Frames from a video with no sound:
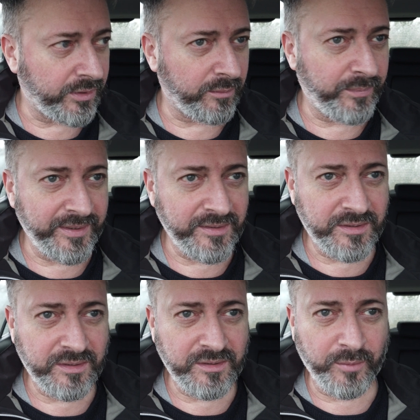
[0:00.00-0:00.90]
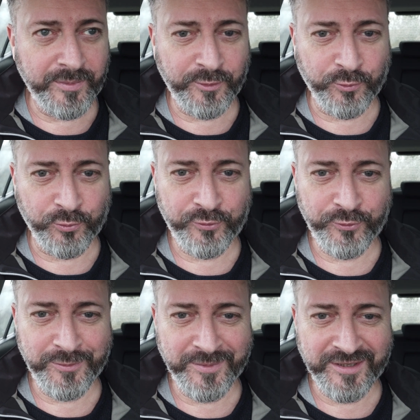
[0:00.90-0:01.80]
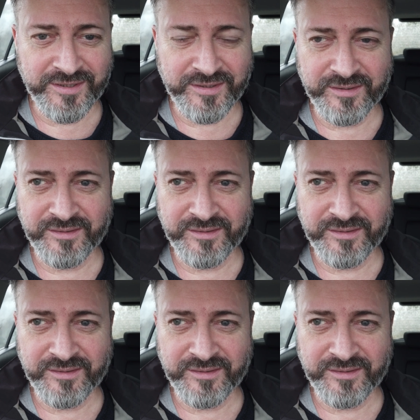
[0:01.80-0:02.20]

turbines come and go through the mist,